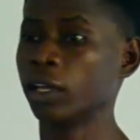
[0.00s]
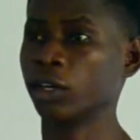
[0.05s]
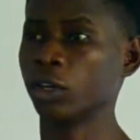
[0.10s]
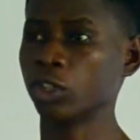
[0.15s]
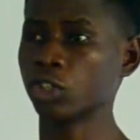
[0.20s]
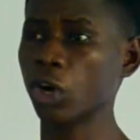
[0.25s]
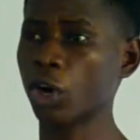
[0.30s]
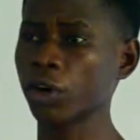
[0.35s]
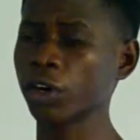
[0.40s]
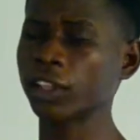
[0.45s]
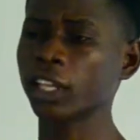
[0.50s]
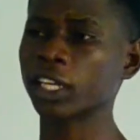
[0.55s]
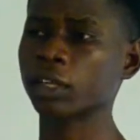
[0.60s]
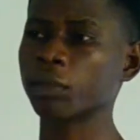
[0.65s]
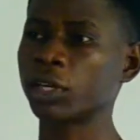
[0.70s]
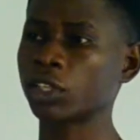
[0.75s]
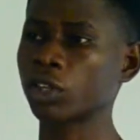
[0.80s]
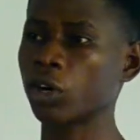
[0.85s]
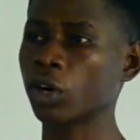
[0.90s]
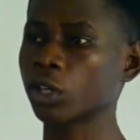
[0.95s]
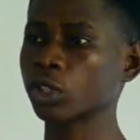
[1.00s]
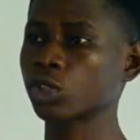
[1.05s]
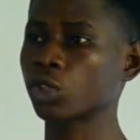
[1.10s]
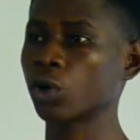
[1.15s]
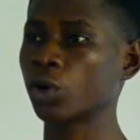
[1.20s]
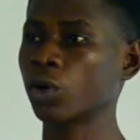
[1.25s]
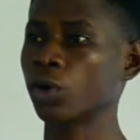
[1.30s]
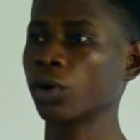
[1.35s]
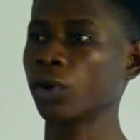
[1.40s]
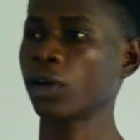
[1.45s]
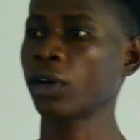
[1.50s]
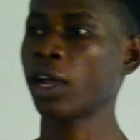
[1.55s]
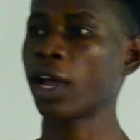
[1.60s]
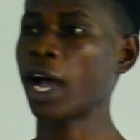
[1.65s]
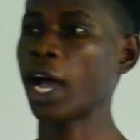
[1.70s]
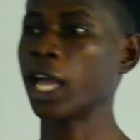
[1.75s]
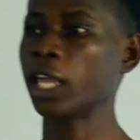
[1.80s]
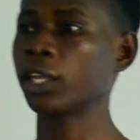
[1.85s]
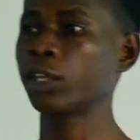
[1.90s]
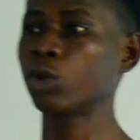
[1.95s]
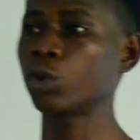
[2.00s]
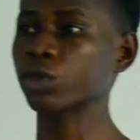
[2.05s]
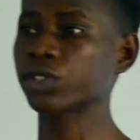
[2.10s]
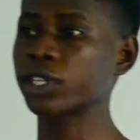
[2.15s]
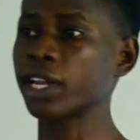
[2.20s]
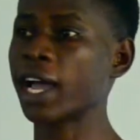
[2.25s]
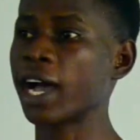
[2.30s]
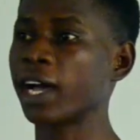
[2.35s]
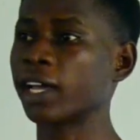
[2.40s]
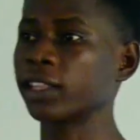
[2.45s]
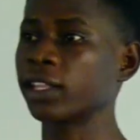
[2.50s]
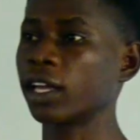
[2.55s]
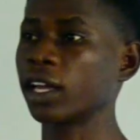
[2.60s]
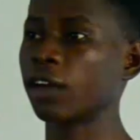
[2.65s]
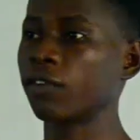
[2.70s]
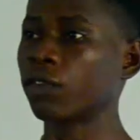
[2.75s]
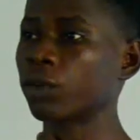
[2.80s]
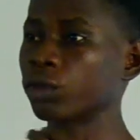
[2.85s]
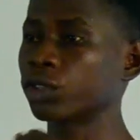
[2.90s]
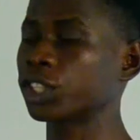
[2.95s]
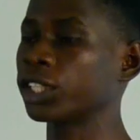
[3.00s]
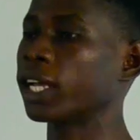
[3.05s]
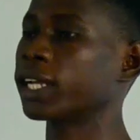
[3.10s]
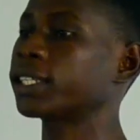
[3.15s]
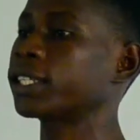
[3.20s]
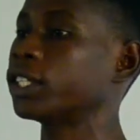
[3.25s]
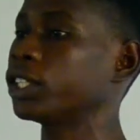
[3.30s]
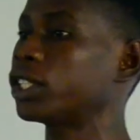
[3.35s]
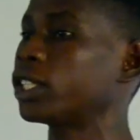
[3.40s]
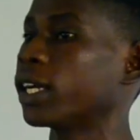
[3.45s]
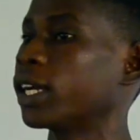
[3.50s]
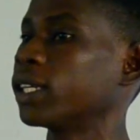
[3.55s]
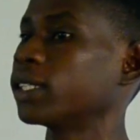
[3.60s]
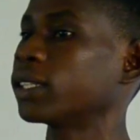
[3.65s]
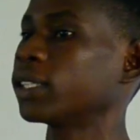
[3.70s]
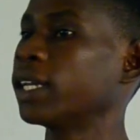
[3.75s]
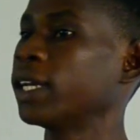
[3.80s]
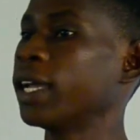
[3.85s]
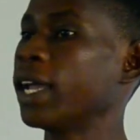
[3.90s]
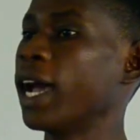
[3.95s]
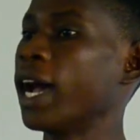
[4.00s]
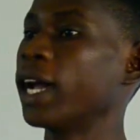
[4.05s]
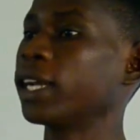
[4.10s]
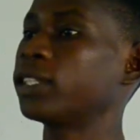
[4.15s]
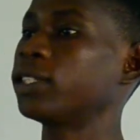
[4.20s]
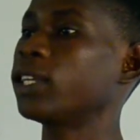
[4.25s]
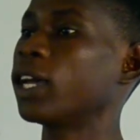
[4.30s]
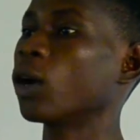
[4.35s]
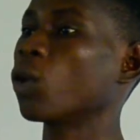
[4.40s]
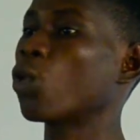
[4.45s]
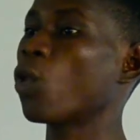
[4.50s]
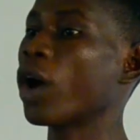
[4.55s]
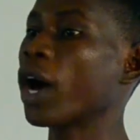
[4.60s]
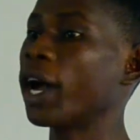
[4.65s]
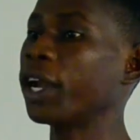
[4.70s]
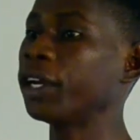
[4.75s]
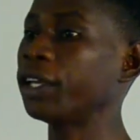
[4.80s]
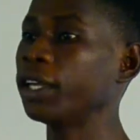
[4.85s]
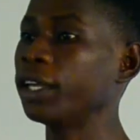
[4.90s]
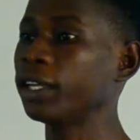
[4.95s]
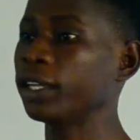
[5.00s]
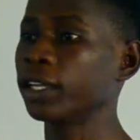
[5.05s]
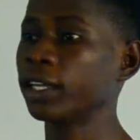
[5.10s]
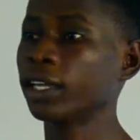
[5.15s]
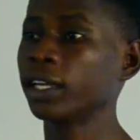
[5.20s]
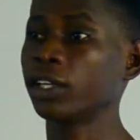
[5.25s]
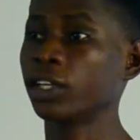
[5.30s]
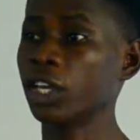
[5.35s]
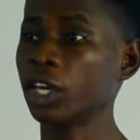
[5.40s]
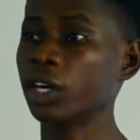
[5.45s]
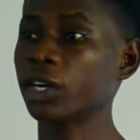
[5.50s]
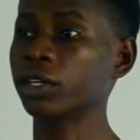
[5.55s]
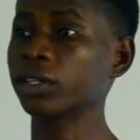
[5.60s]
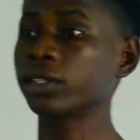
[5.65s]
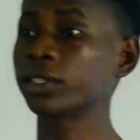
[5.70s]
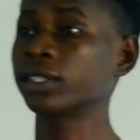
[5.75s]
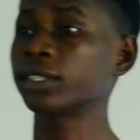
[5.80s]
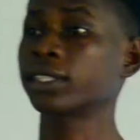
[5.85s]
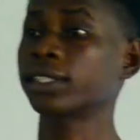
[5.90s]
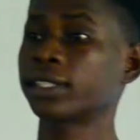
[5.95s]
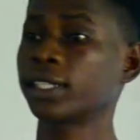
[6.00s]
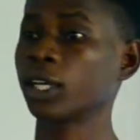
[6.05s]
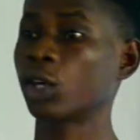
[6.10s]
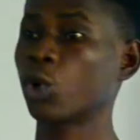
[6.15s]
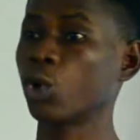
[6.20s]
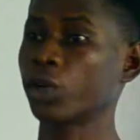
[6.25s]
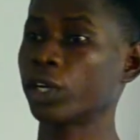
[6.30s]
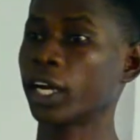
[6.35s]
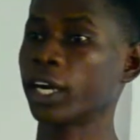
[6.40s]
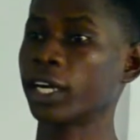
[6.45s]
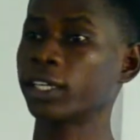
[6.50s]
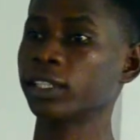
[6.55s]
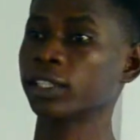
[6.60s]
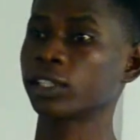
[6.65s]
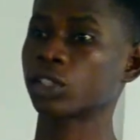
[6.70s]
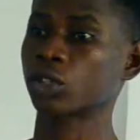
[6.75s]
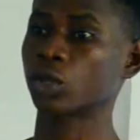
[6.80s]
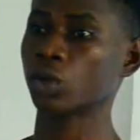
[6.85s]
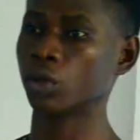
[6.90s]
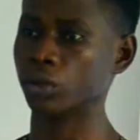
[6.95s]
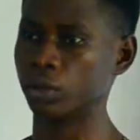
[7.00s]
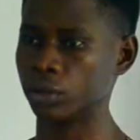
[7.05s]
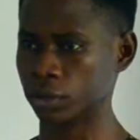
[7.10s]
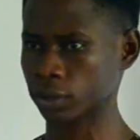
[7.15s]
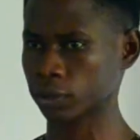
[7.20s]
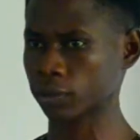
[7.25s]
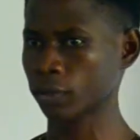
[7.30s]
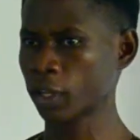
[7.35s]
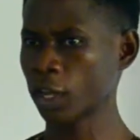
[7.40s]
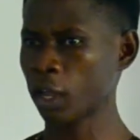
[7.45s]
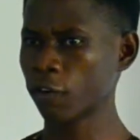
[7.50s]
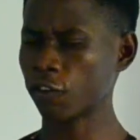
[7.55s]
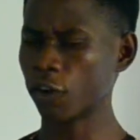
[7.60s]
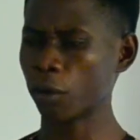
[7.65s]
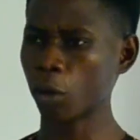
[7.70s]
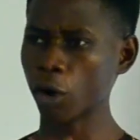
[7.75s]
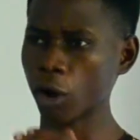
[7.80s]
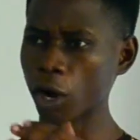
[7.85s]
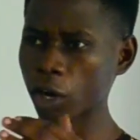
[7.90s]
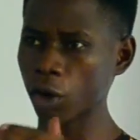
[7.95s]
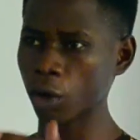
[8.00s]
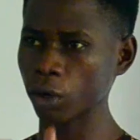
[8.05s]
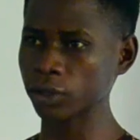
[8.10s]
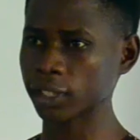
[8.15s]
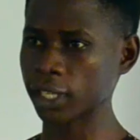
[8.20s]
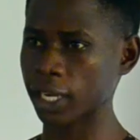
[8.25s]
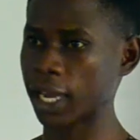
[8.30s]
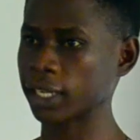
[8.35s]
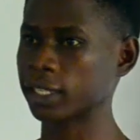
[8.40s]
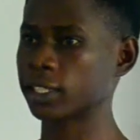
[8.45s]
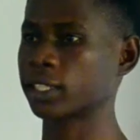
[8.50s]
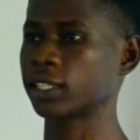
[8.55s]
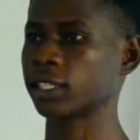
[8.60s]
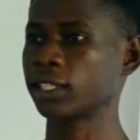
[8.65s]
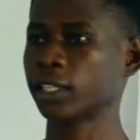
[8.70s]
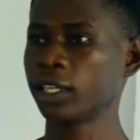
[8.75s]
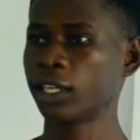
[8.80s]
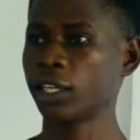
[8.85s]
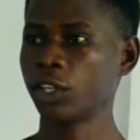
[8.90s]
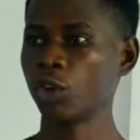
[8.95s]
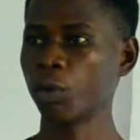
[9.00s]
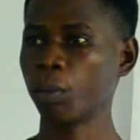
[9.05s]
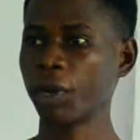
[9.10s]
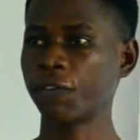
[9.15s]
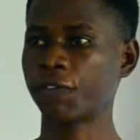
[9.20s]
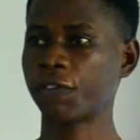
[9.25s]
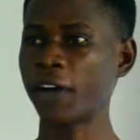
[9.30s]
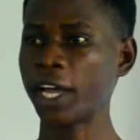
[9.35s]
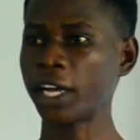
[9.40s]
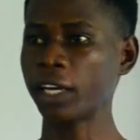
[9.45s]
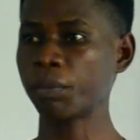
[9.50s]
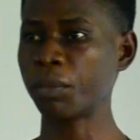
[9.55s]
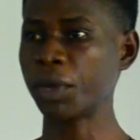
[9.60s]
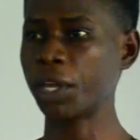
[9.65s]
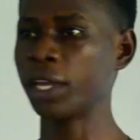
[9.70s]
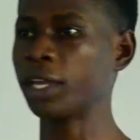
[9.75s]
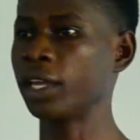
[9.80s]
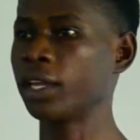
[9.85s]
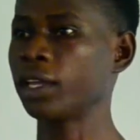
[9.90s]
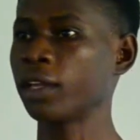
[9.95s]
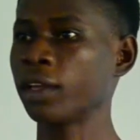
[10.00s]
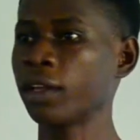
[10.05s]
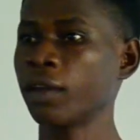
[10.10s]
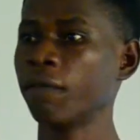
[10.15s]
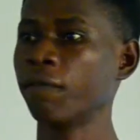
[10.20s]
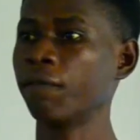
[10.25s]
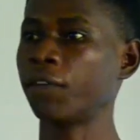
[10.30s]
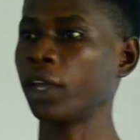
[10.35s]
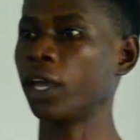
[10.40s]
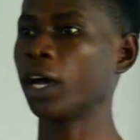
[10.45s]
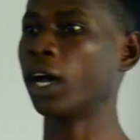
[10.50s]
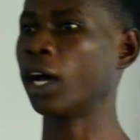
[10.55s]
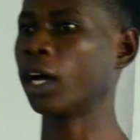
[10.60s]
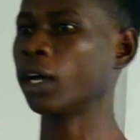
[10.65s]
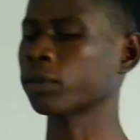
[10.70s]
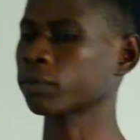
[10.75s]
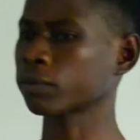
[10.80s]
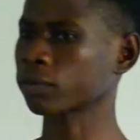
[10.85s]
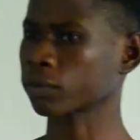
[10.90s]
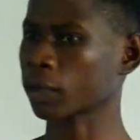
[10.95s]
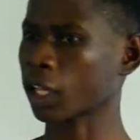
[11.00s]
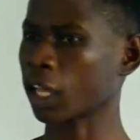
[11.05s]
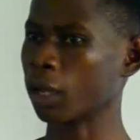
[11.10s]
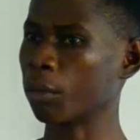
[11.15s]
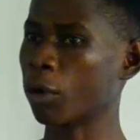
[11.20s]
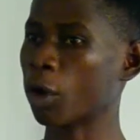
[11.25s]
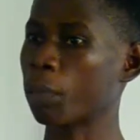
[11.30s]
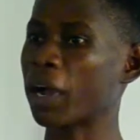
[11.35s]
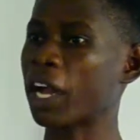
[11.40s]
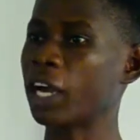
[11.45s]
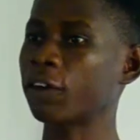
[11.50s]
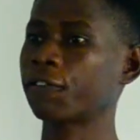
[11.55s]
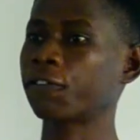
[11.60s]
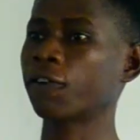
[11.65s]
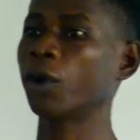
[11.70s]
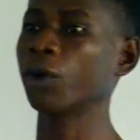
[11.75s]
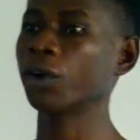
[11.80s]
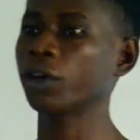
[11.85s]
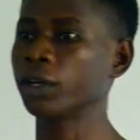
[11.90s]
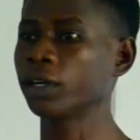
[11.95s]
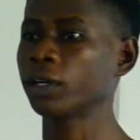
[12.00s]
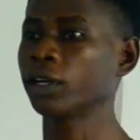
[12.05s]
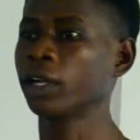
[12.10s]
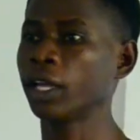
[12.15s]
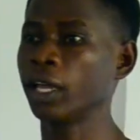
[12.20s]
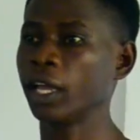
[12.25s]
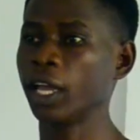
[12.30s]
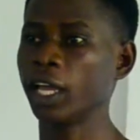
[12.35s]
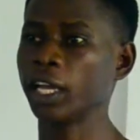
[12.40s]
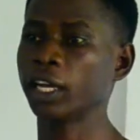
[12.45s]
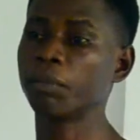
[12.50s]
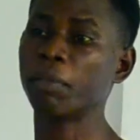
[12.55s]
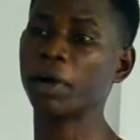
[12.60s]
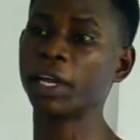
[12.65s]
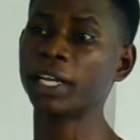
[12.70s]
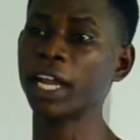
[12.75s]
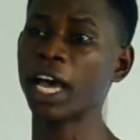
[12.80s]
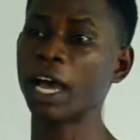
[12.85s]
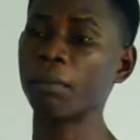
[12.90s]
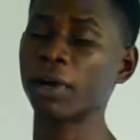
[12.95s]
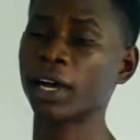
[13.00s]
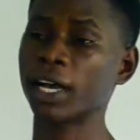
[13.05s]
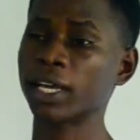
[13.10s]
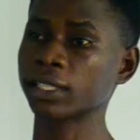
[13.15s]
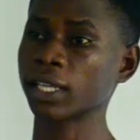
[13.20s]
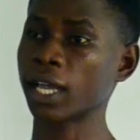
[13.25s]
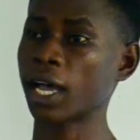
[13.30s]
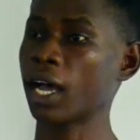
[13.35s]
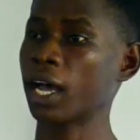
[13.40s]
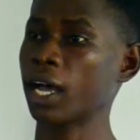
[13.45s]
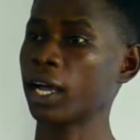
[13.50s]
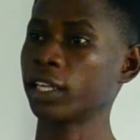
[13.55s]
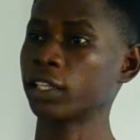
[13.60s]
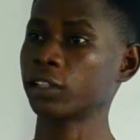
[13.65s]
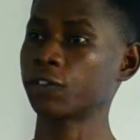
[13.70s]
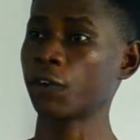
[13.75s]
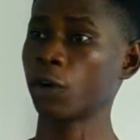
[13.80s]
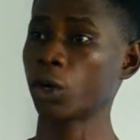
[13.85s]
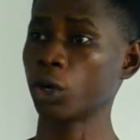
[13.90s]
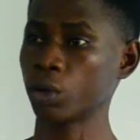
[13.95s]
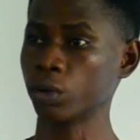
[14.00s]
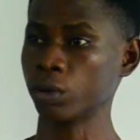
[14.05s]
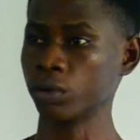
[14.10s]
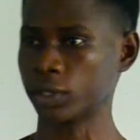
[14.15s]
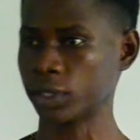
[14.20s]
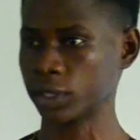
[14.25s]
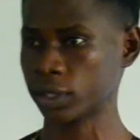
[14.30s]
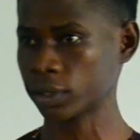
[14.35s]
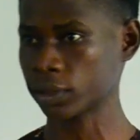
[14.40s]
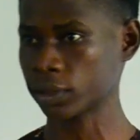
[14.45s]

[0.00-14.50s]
Not only that, but also I used as a volunteer teacher at Jangwani Girls Secondary School. For more contact, you may find me via a mobile phone, and my numbers are as follows: